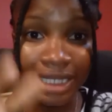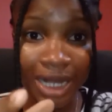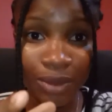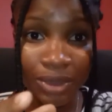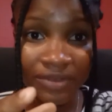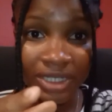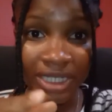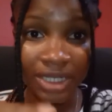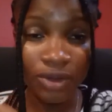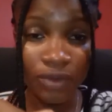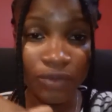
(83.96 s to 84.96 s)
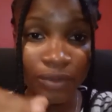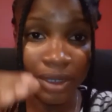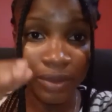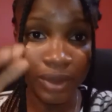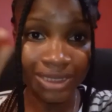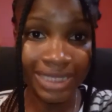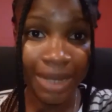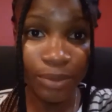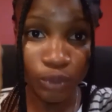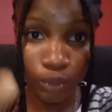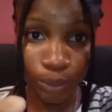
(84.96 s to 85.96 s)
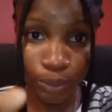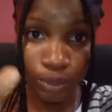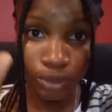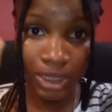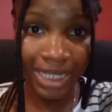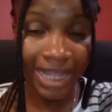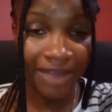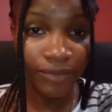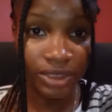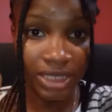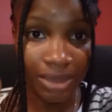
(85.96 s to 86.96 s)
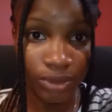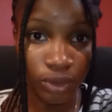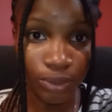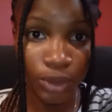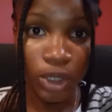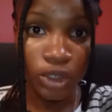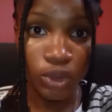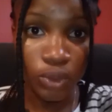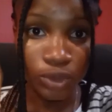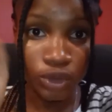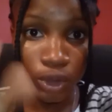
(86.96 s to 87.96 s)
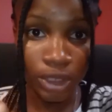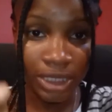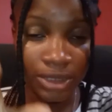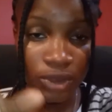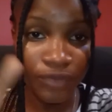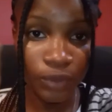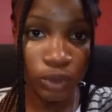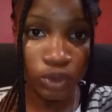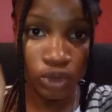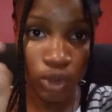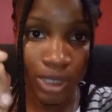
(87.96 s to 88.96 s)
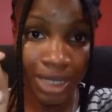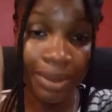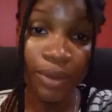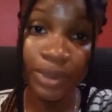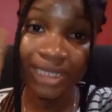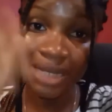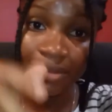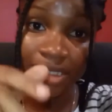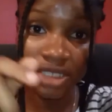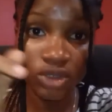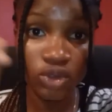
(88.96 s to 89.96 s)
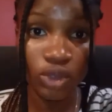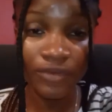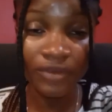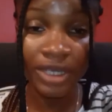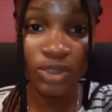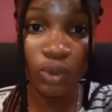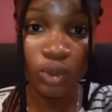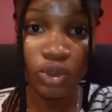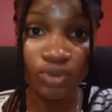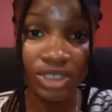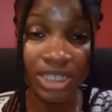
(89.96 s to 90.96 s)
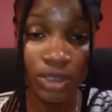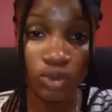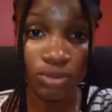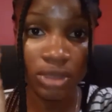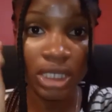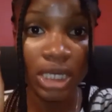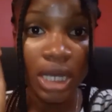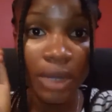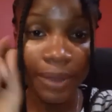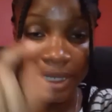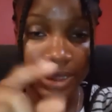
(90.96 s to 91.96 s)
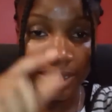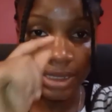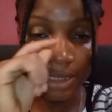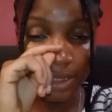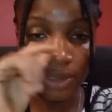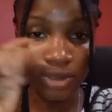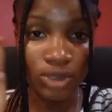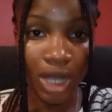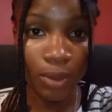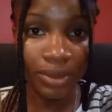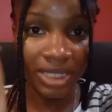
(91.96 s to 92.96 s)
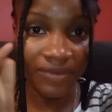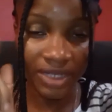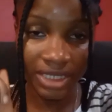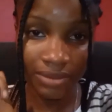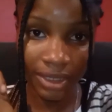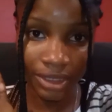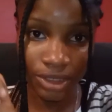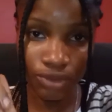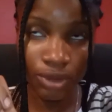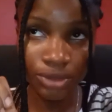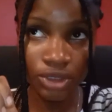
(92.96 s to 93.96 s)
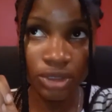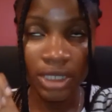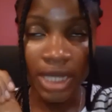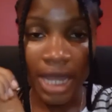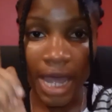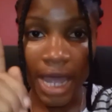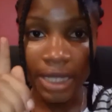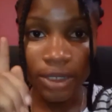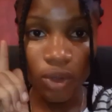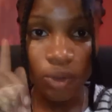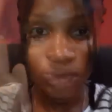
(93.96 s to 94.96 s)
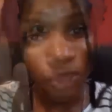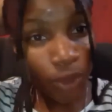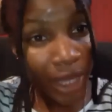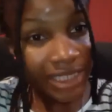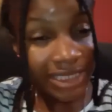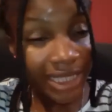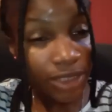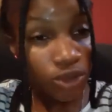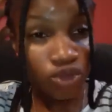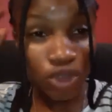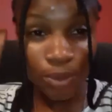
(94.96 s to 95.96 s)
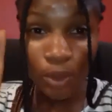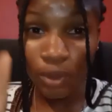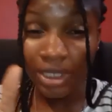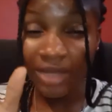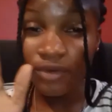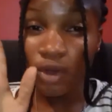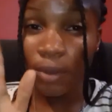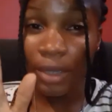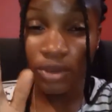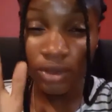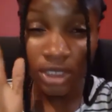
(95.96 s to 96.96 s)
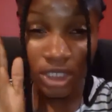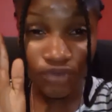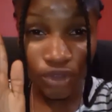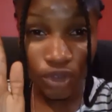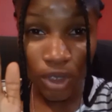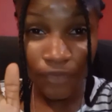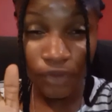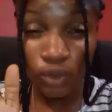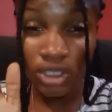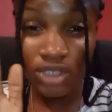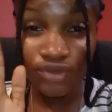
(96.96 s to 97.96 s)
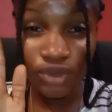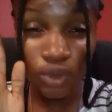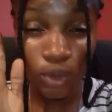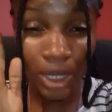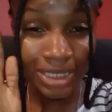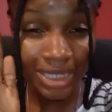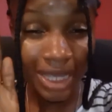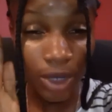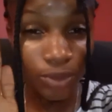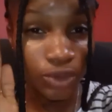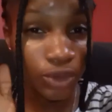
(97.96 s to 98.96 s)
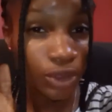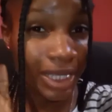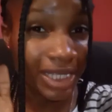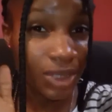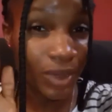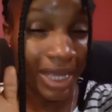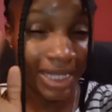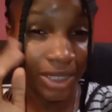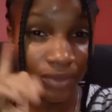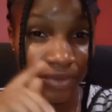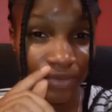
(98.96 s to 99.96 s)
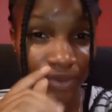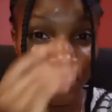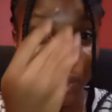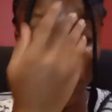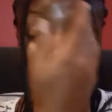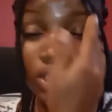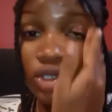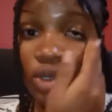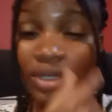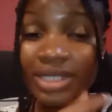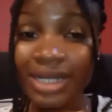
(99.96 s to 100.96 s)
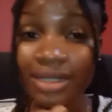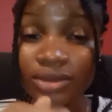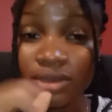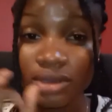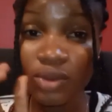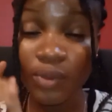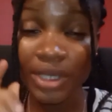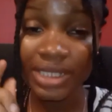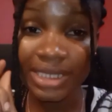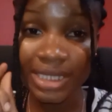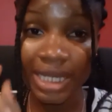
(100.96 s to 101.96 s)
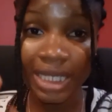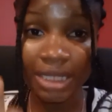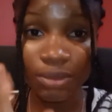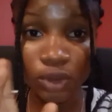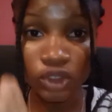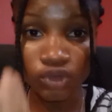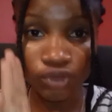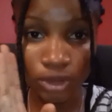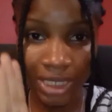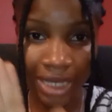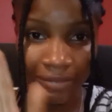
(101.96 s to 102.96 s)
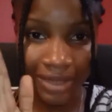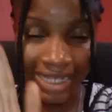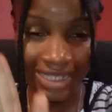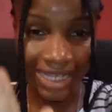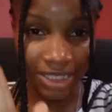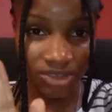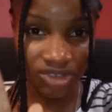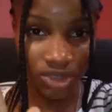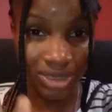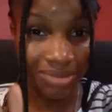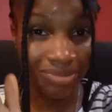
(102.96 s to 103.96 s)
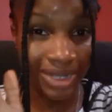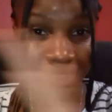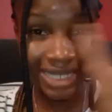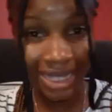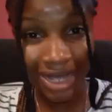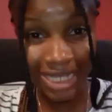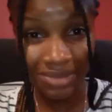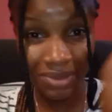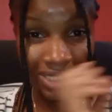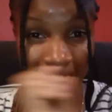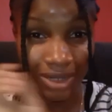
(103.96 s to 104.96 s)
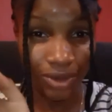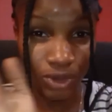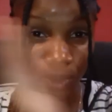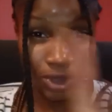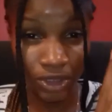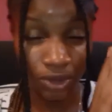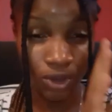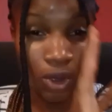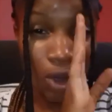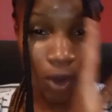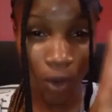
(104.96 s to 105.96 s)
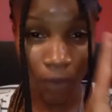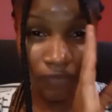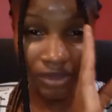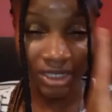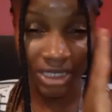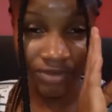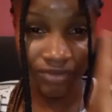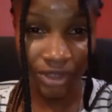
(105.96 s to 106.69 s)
I'll be leaving the link of my WhatsApp group, Nikilive WhatsApp group. You joining if you want to join, and my WhatsApp digit too, in case you want to reach out to me personally. I'll be leaving it in my description. And also do not hesitate to drop a wonderful comment on this video if you know this video has helped you in any way at the end of the video. So without wasting any much of your time, let's get straight to the practical aspect and continuation of this